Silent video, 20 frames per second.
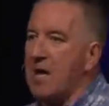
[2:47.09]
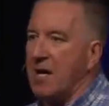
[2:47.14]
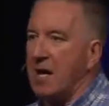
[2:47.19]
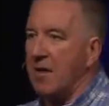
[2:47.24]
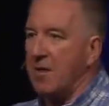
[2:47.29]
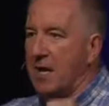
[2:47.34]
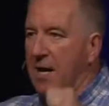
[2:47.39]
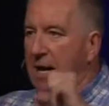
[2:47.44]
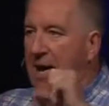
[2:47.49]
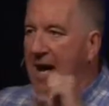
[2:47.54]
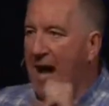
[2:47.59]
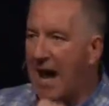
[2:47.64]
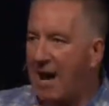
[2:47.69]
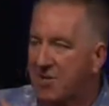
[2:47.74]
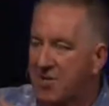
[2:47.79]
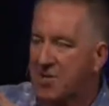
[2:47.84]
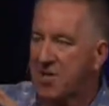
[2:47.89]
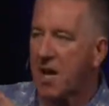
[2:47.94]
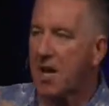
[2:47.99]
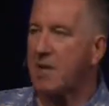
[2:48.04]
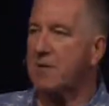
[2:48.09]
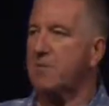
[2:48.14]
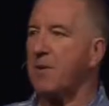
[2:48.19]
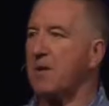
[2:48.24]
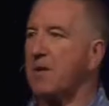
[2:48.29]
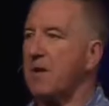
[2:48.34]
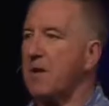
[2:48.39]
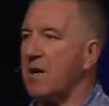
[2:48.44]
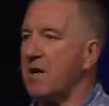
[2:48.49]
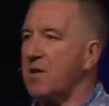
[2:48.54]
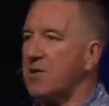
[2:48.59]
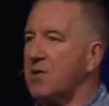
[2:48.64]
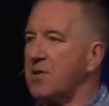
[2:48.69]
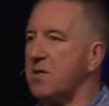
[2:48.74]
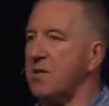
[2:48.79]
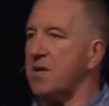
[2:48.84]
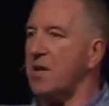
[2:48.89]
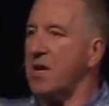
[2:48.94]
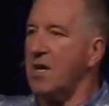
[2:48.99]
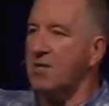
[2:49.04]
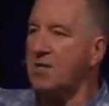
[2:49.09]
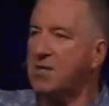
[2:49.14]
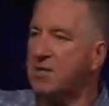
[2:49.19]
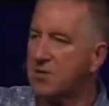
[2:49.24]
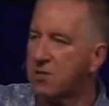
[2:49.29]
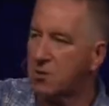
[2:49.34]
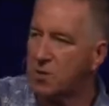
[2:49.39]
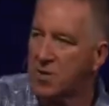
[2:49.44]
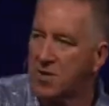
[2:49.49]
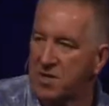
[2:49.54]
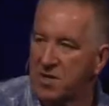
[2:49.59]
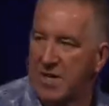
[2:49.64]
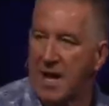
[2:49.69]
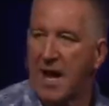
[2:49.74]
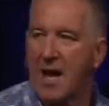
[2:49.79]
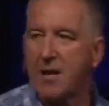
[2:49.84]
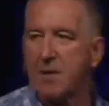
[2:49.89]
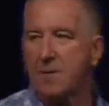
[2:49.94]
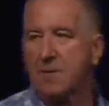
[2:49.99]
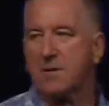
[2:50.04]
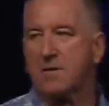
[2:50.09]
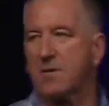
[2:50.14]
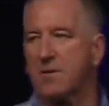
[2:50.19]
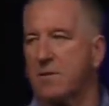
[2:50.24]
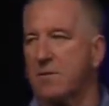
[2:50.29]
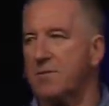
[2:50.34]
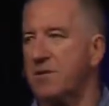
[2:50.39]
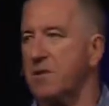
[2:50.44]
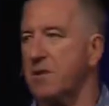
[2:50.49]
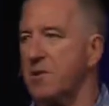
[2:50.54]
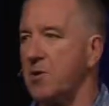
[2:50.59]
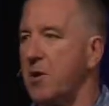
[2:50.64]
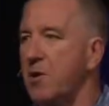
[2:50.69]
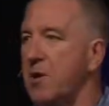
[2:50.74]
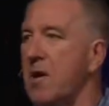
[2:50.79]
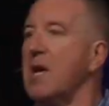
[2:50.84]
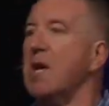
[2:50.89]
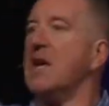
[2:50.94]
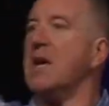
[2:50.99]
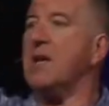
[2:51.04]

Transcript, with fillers: and they have this unexpected collision, and Jesus reaches down and scribbles in the dirt,